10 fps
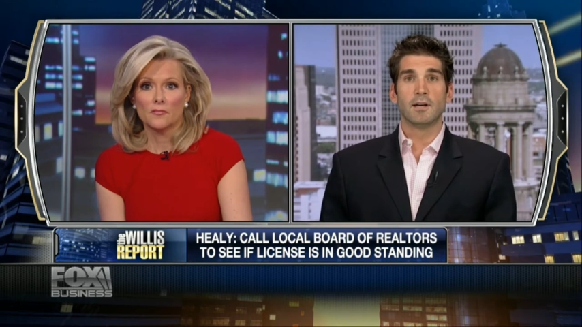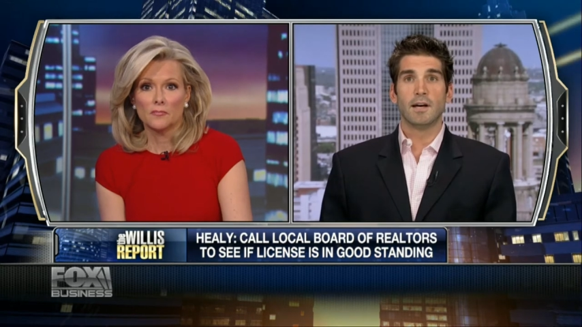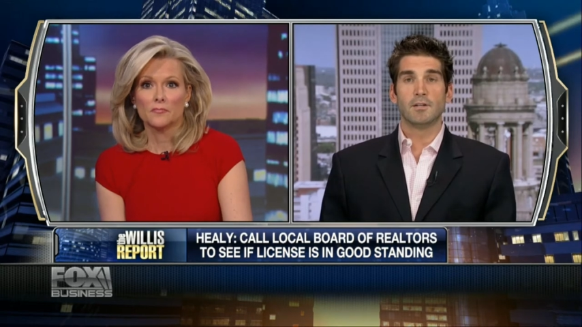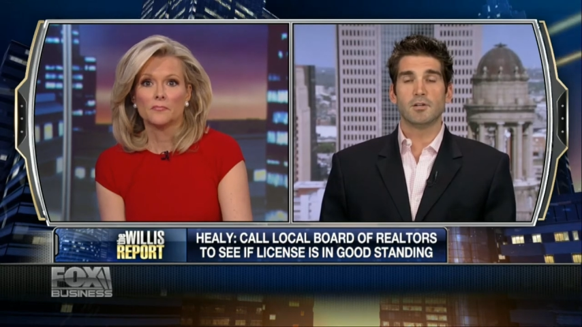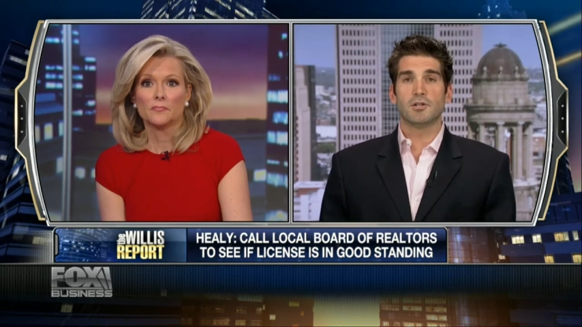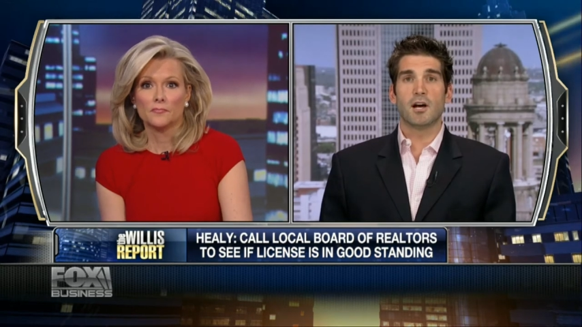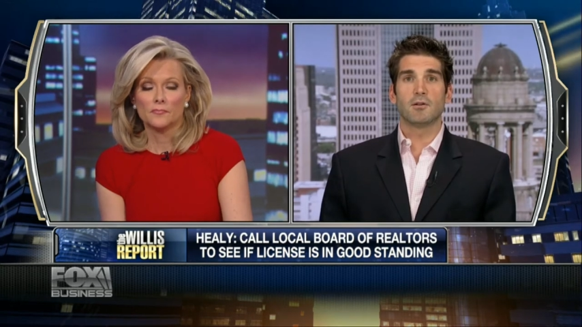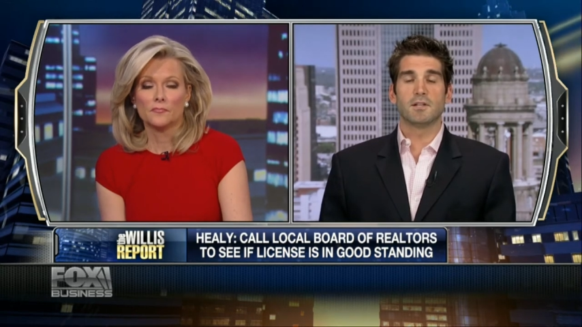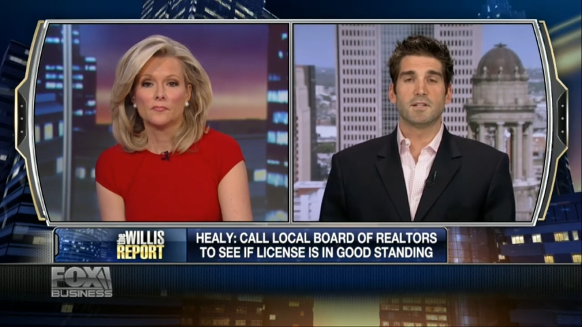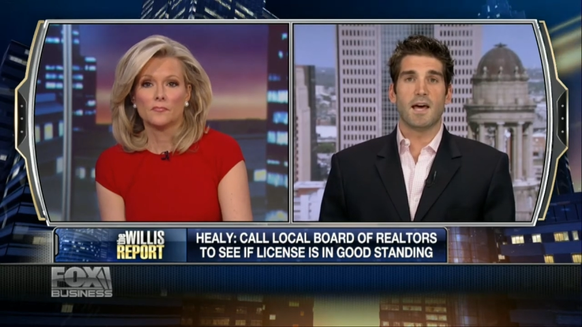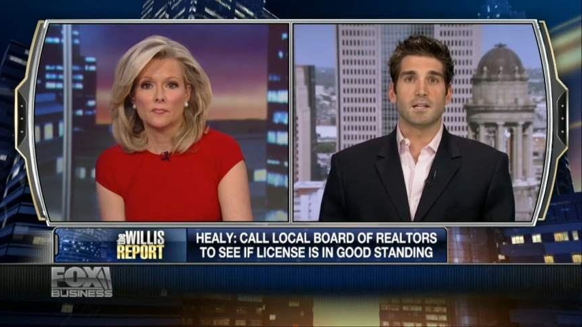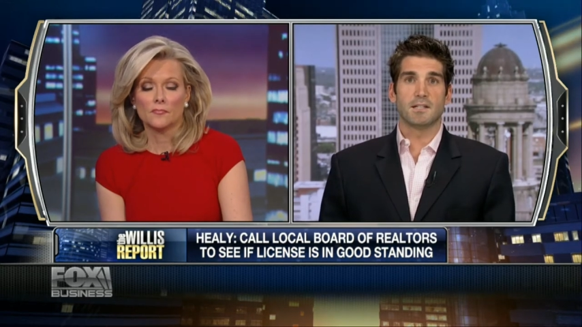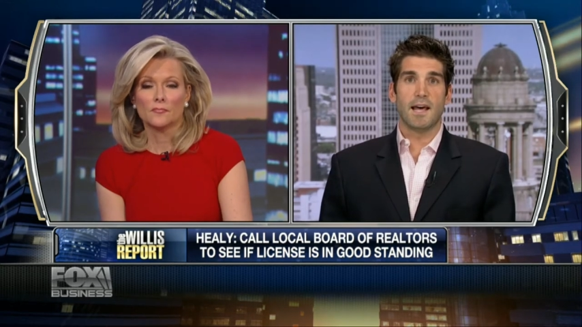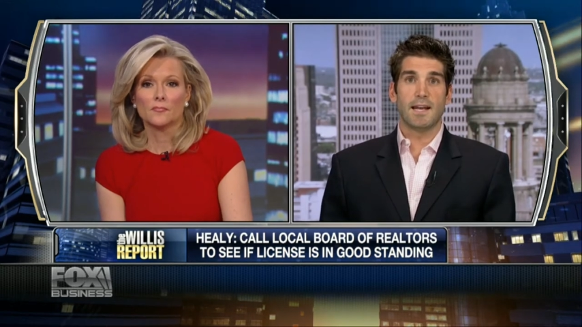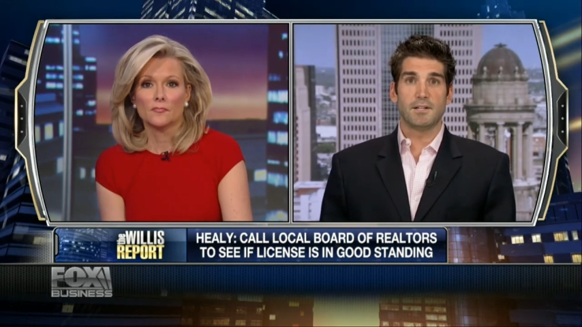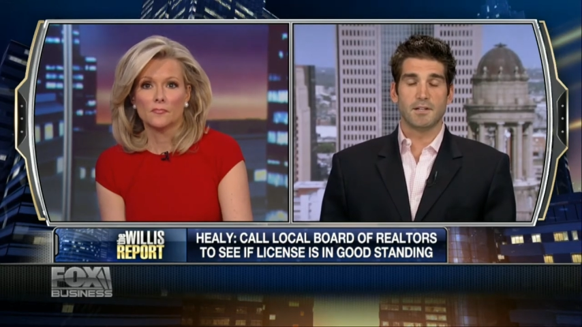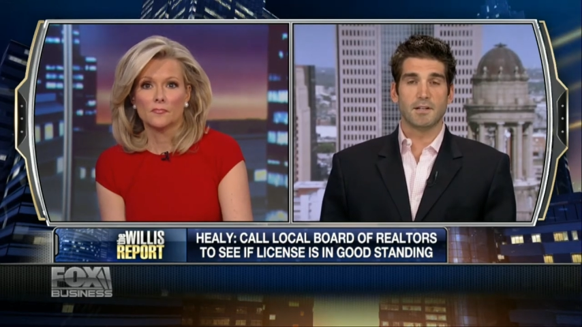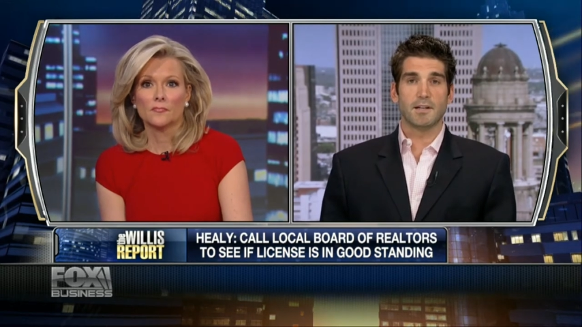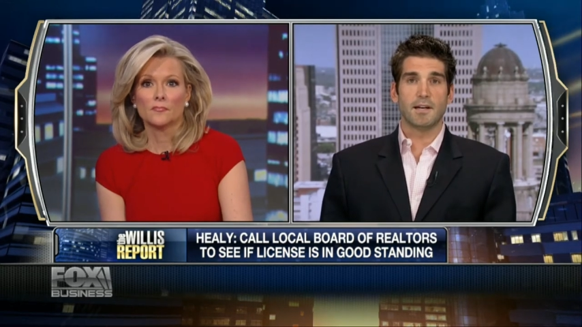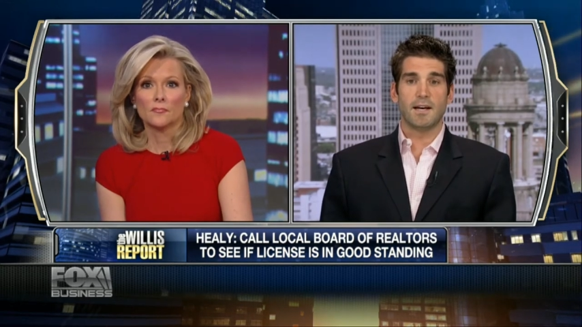Speaker 1: and just check on the status of that agent.
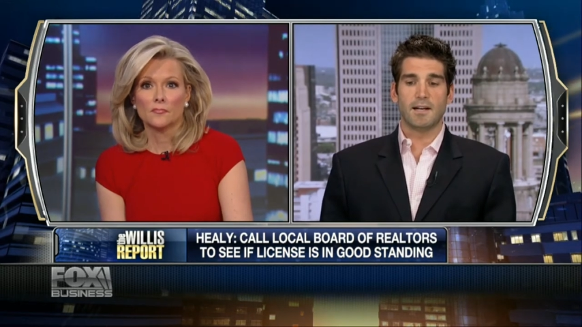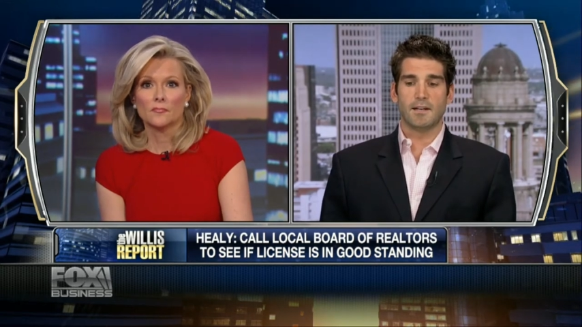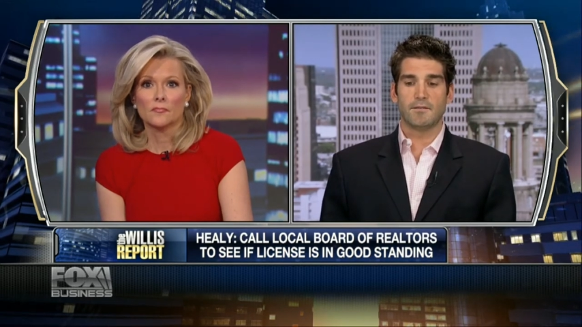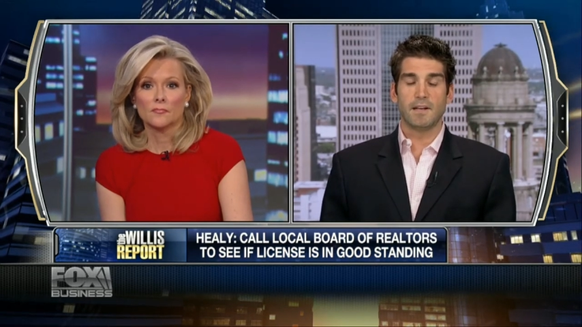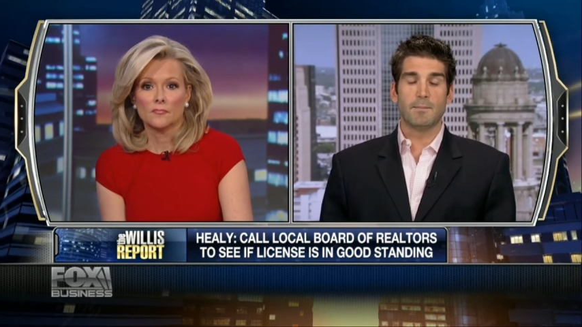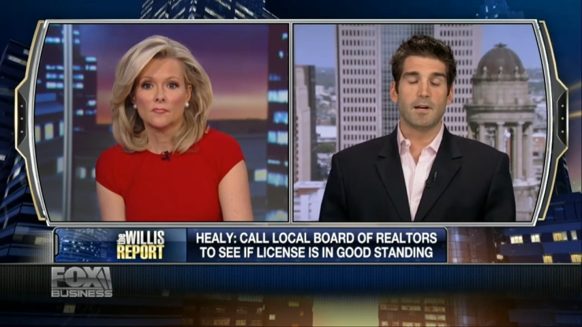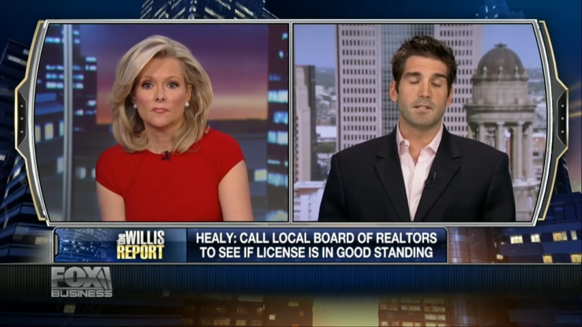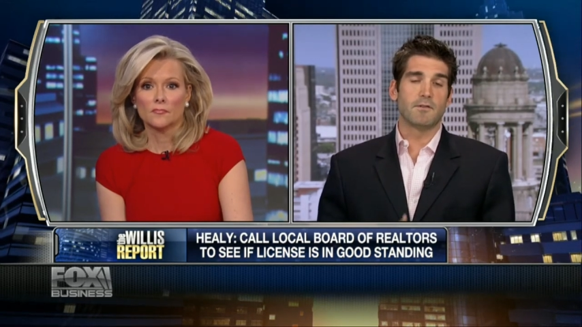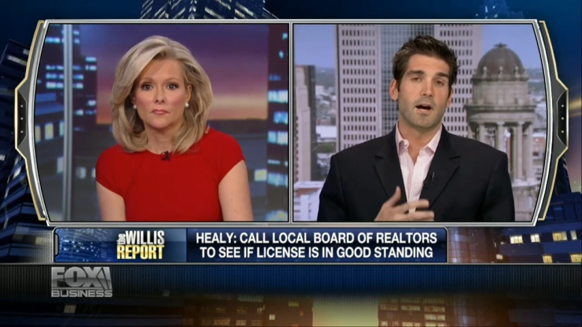And if anybody's ever